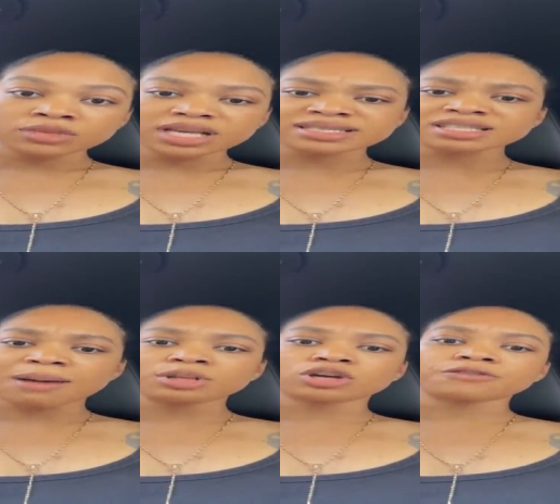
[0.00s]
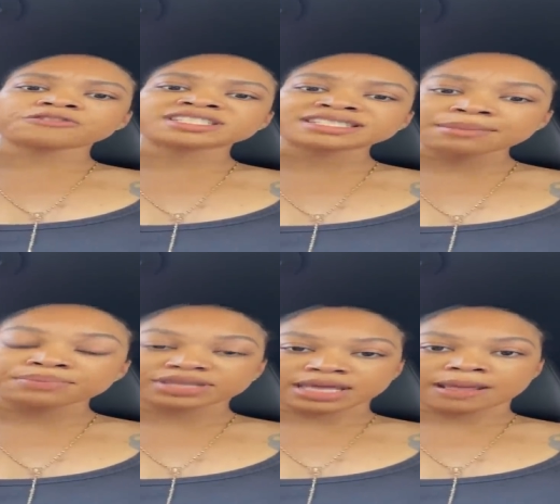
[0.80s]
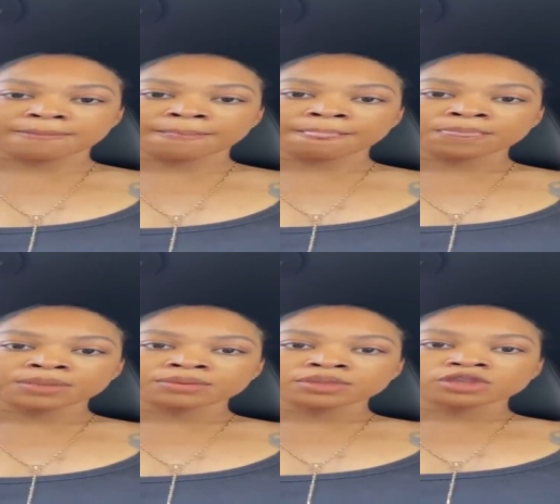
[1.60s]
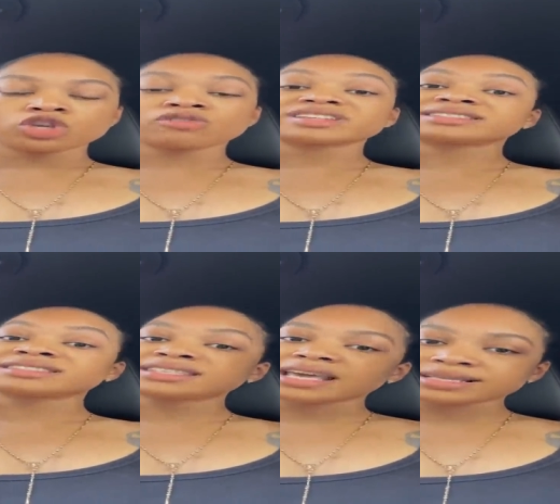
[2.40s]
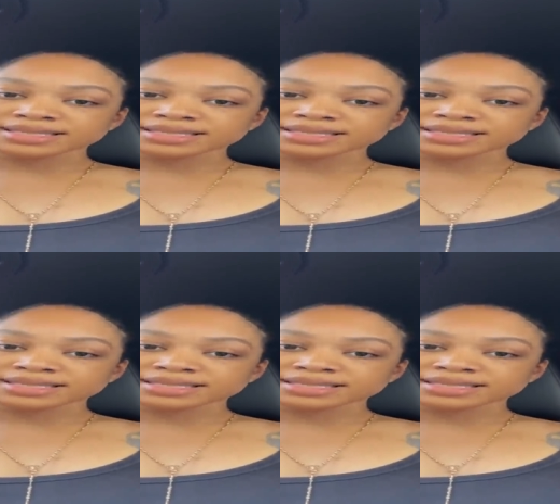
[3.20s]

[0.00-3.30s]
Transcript: and stop looking for sympathy? You're a sick,